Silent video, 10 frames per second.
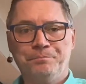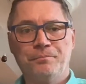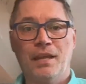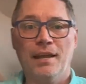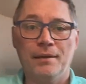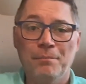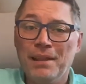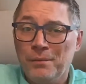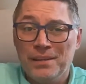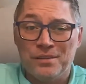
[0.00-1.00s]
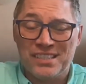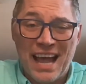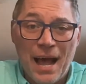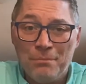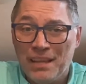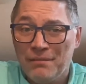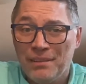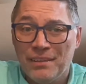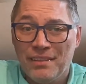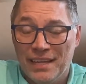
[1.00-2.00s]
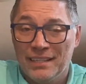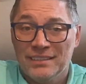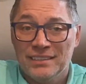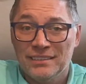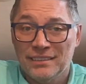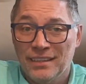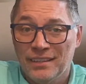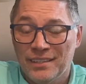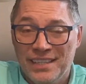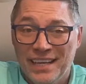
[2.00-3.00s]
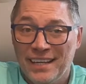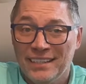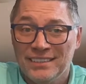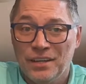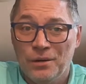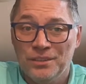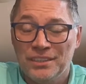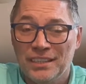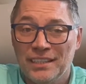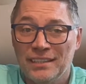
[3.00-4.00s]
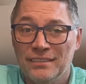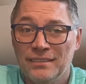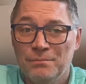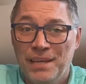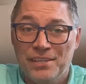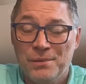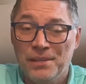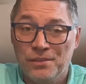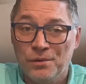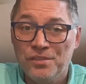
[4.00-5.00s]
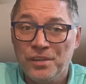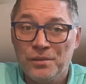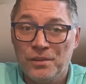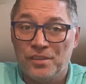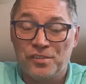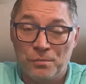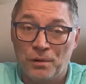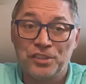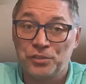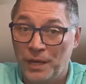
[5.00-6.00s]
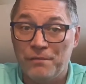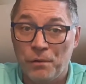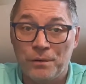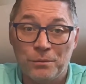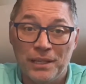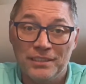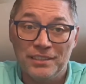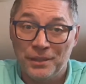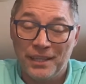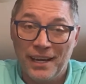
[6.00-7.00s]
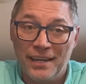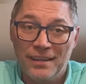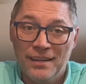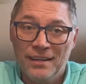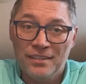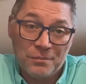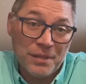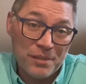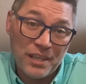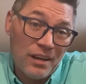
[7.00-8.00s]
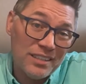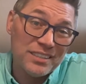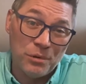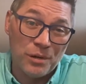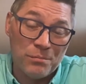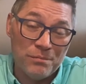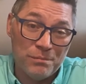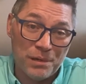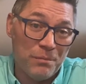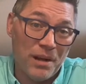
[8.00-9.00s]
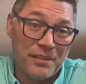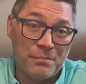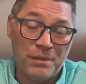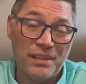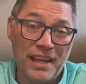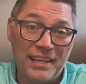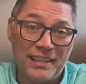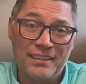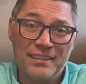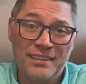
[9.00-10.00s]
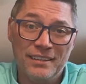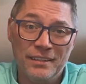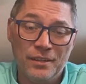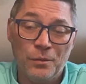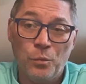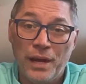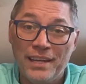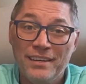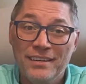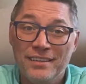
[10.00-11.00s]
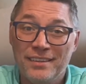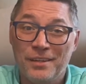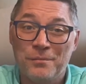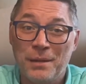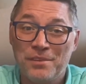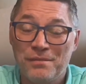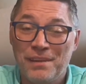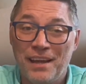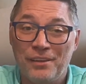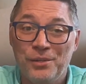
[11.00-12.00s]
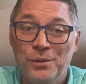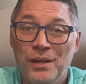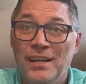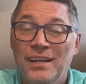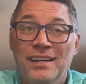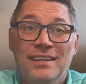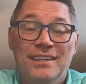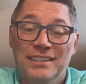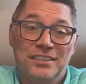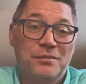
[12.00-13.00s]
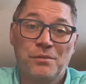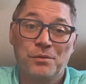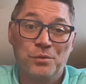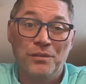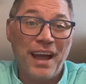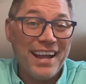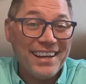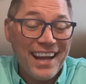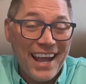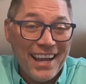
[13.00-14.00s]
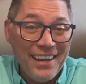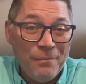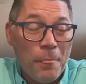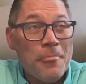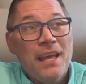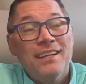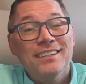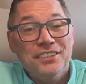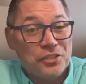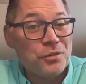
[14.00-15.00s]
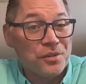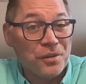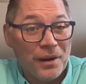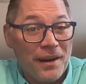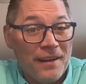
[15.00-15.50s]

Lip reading: And by the way, those top level things, the DNS and hosting and PHP, those are the most straightforward wins you can get. Sometimes they cost more per month, but like the wins, sometimes the value is through the roof. I had a guy, this is a true story.